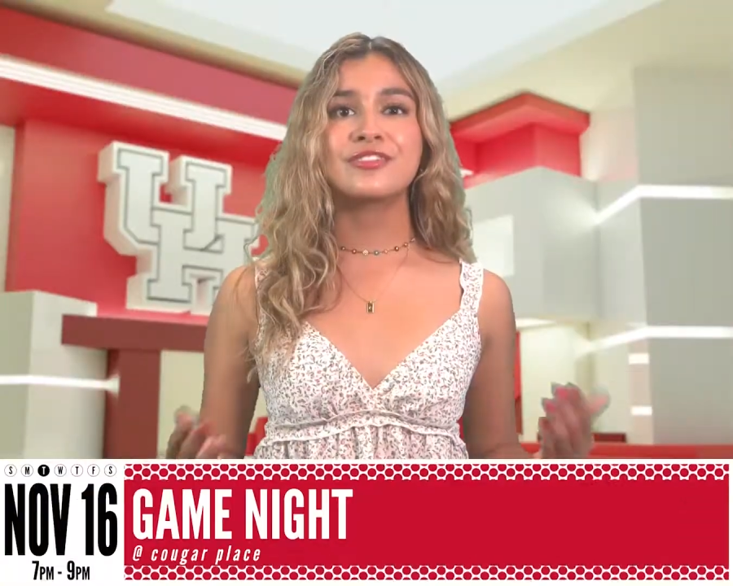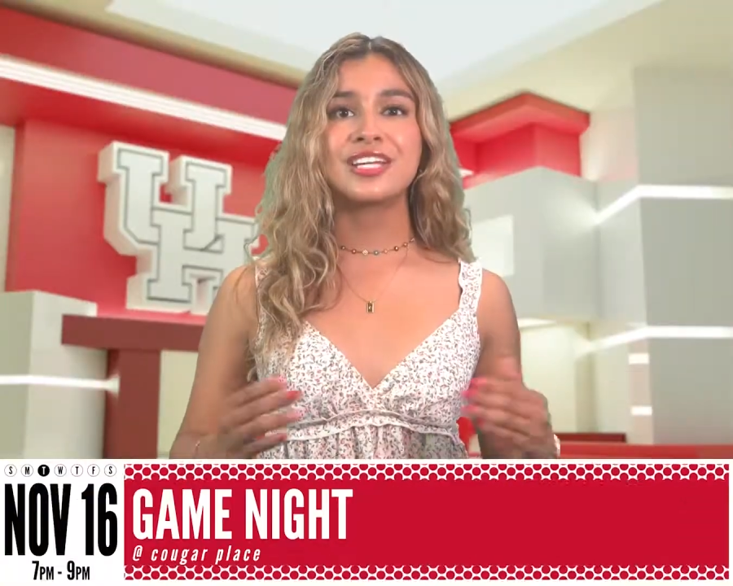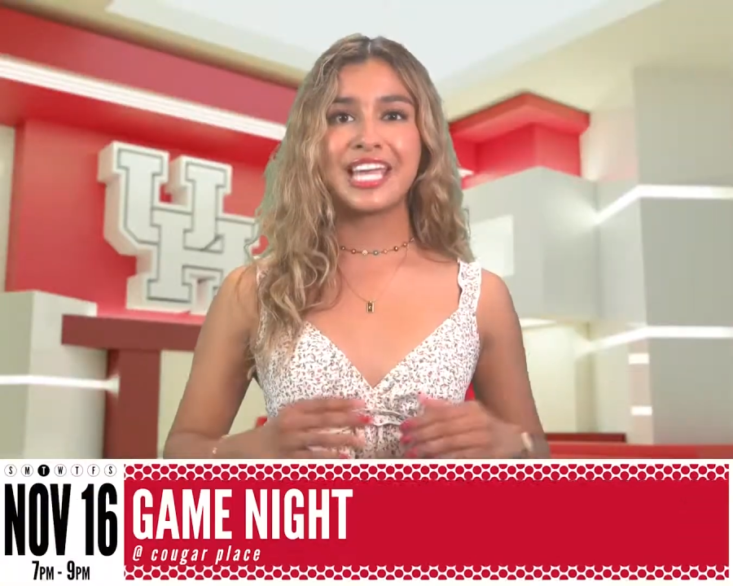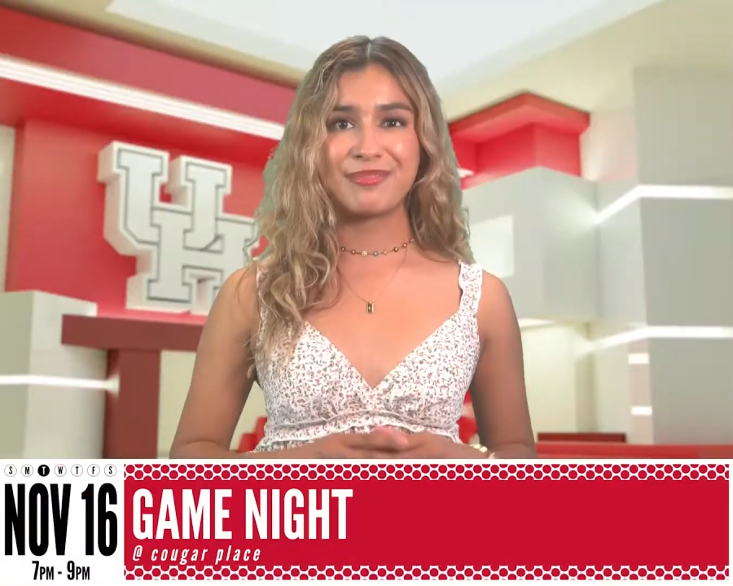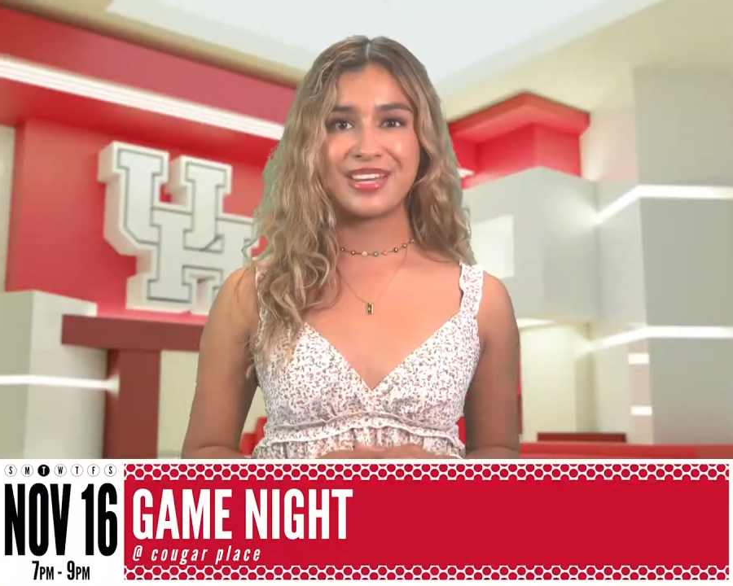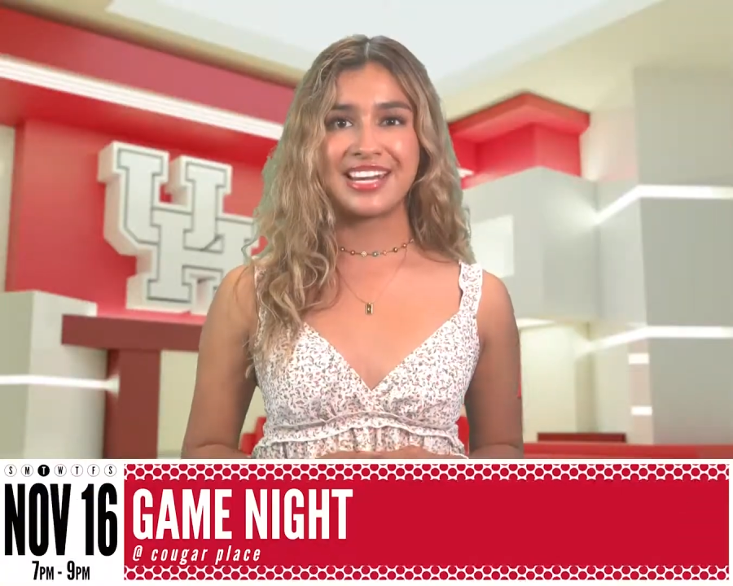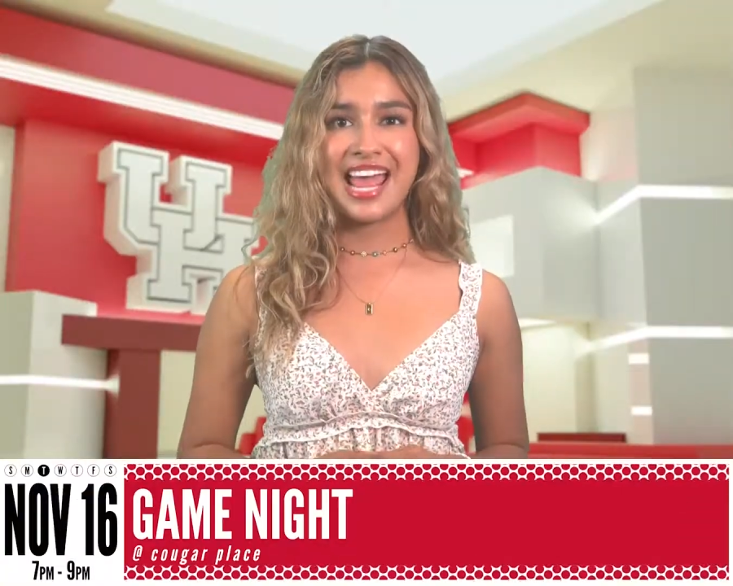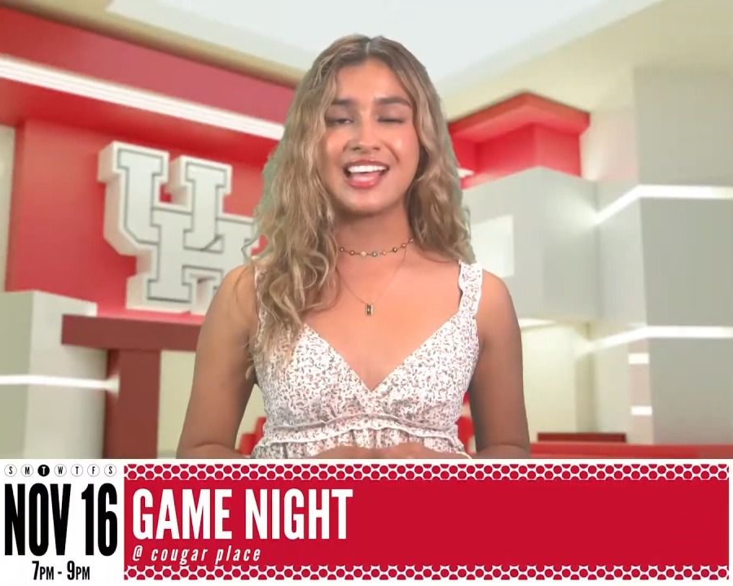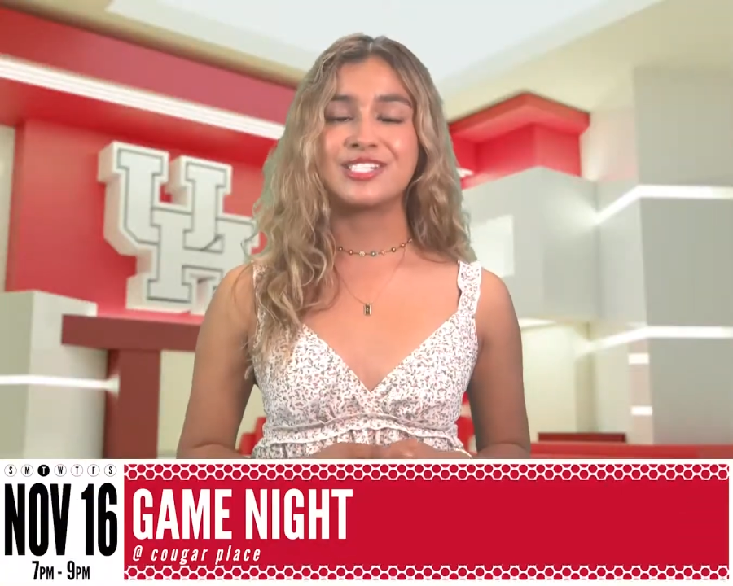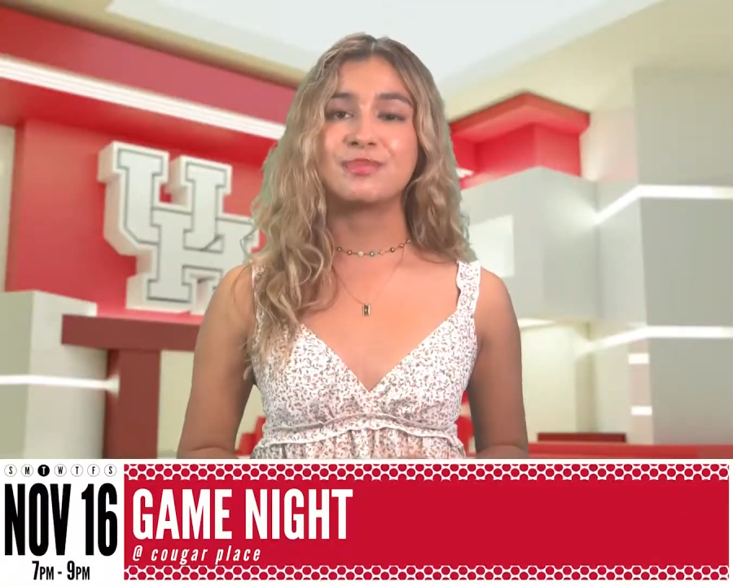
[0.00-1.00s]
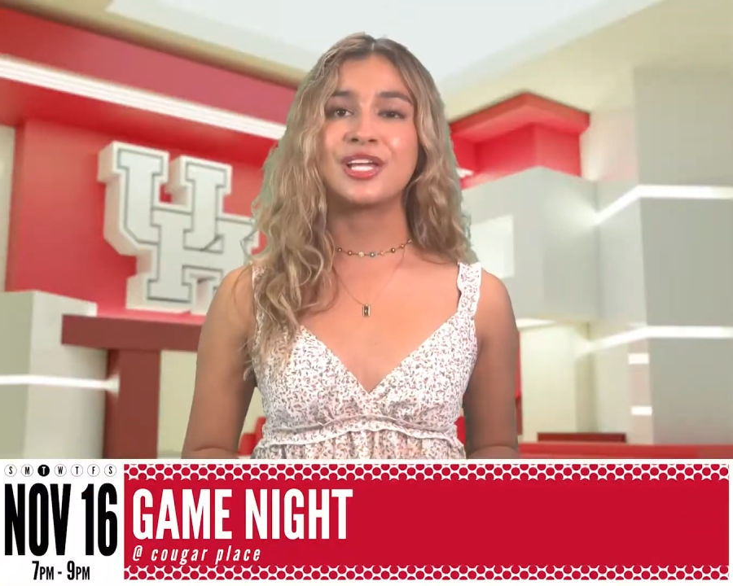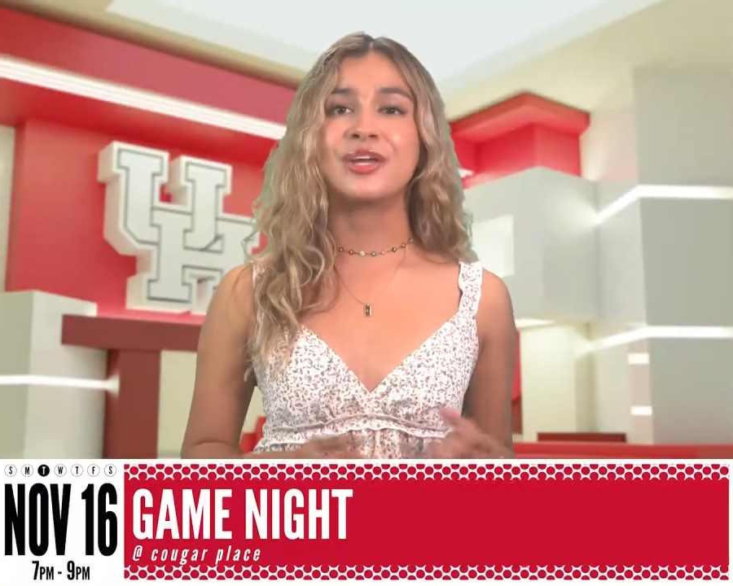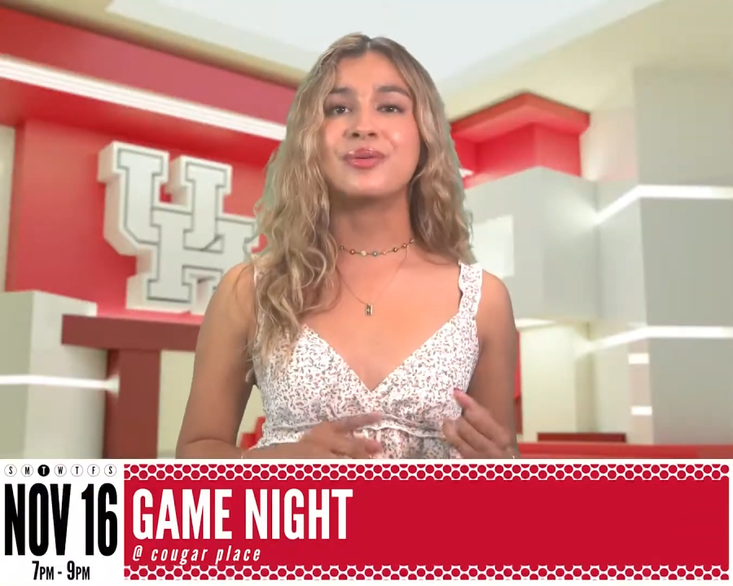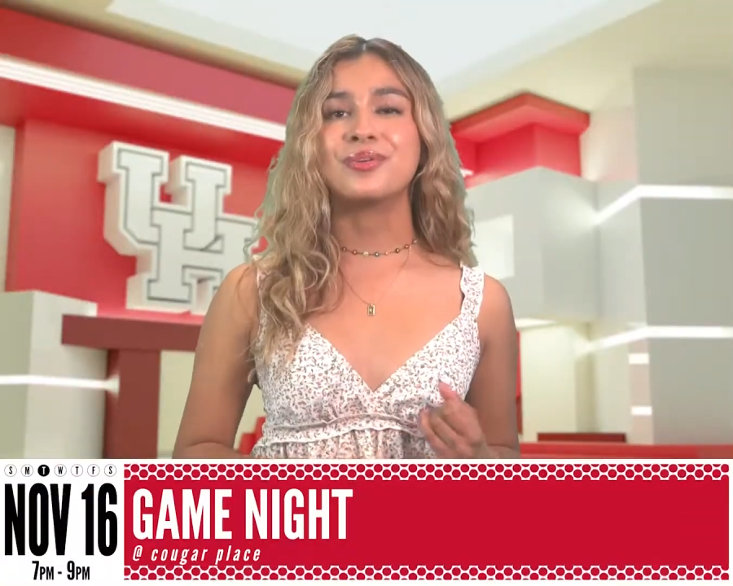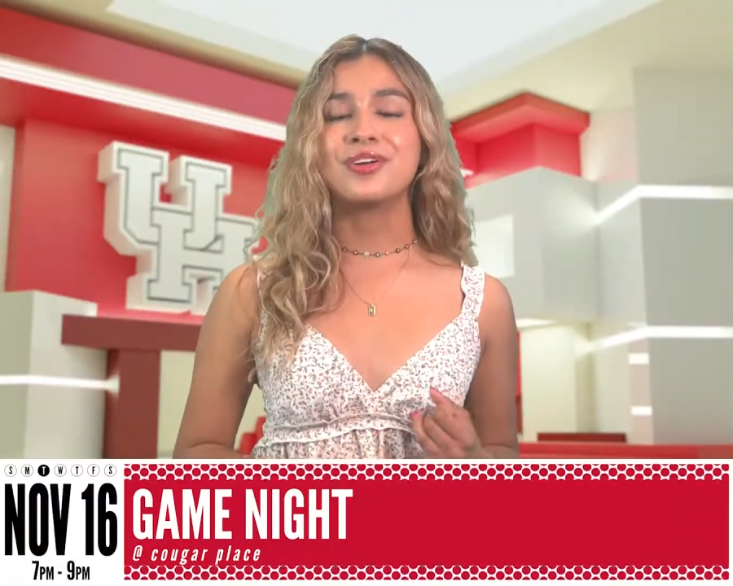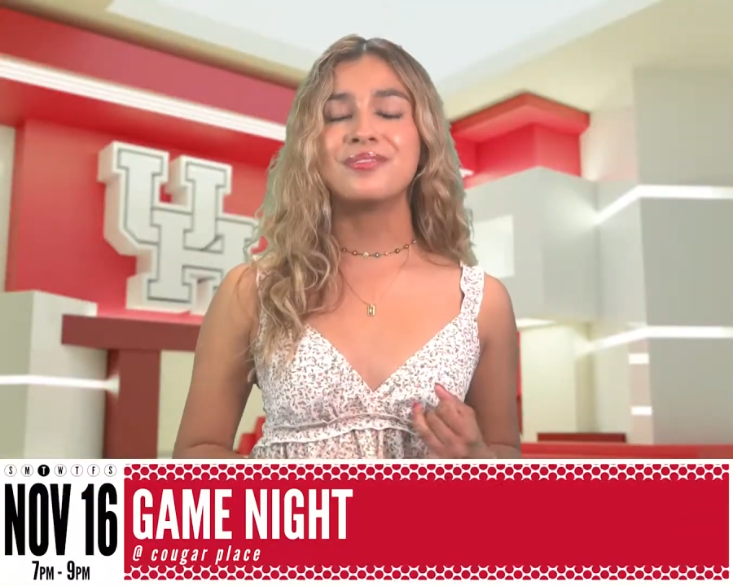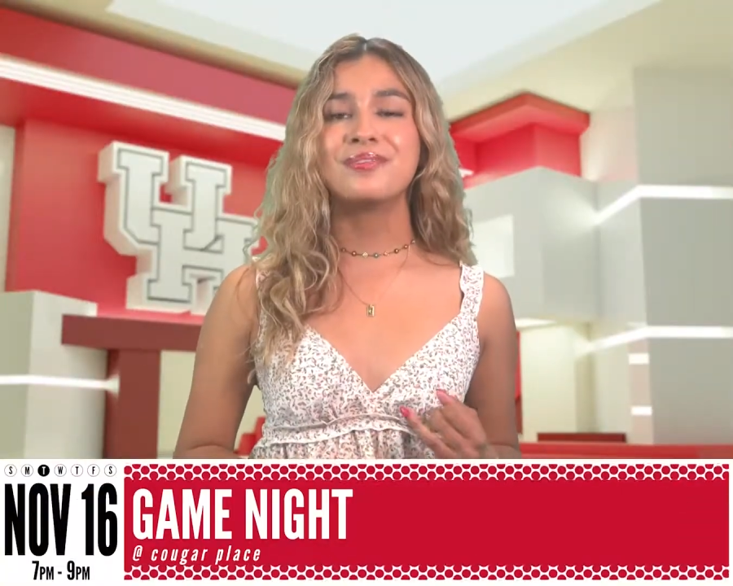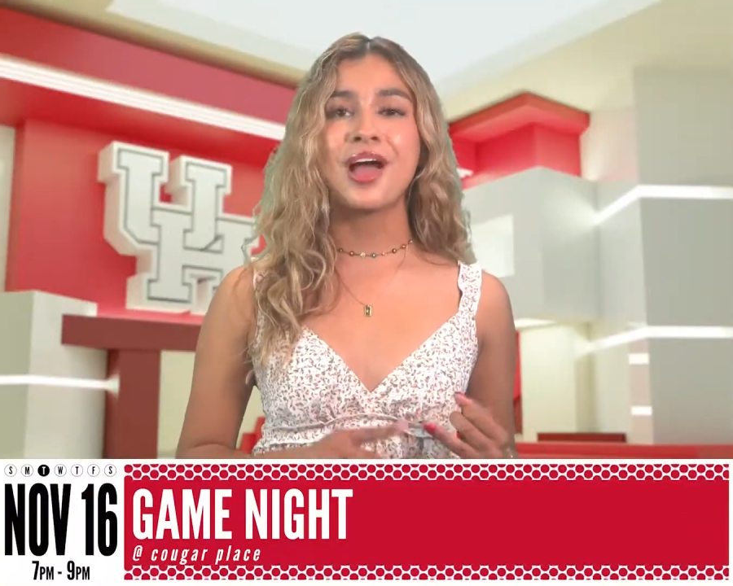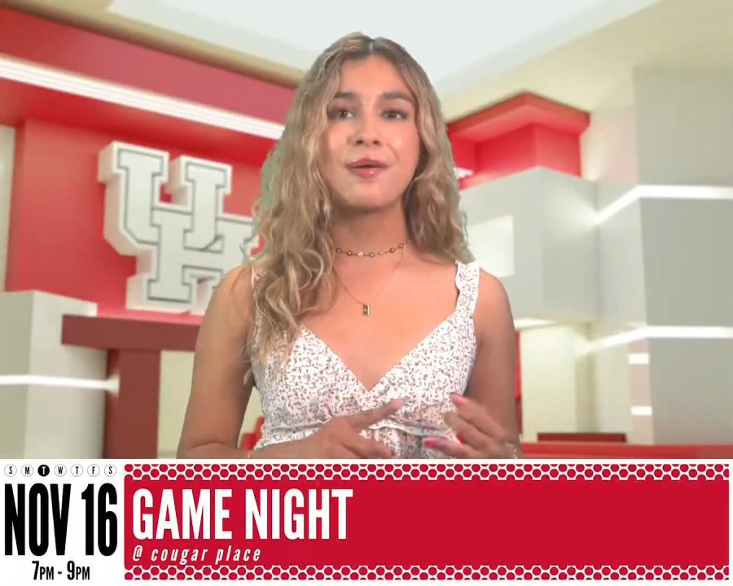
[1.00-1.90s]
for game night as you play Uno,